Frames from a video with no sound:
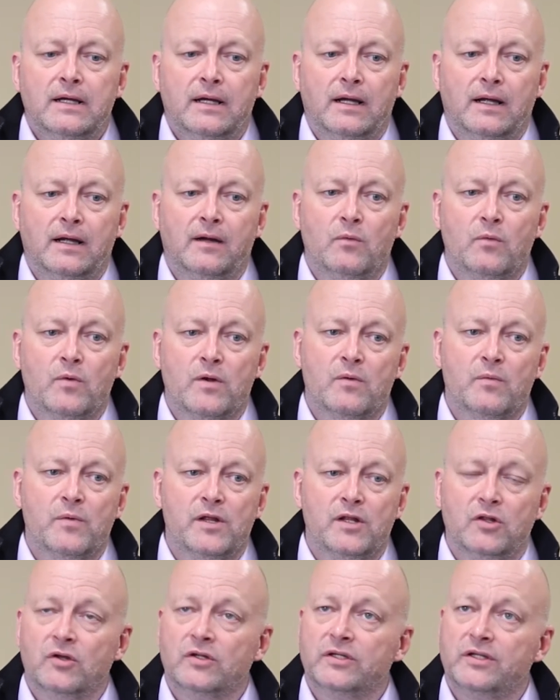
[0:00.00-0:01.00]
where
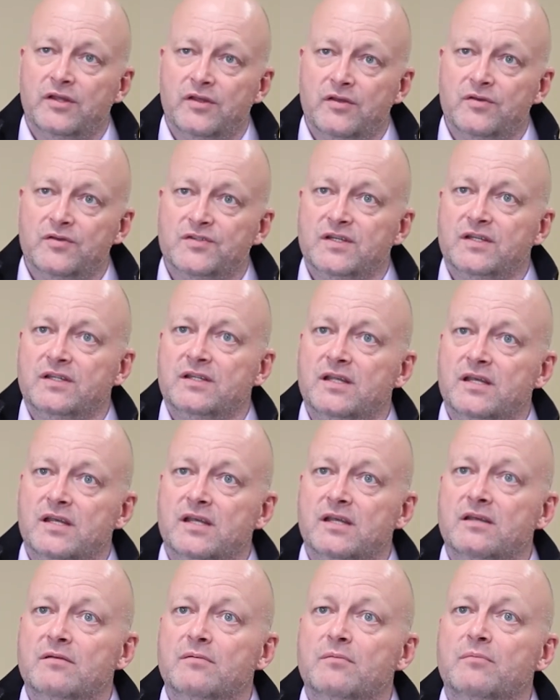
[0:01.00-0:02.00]
we looked at using
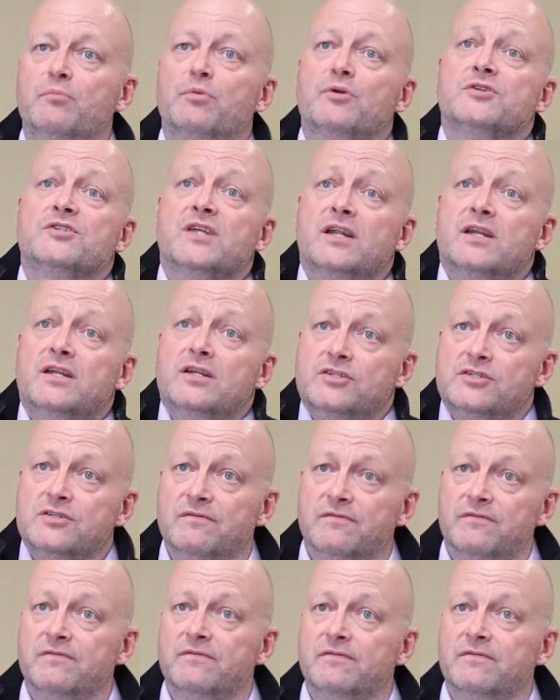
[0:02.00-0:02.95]
the percentage of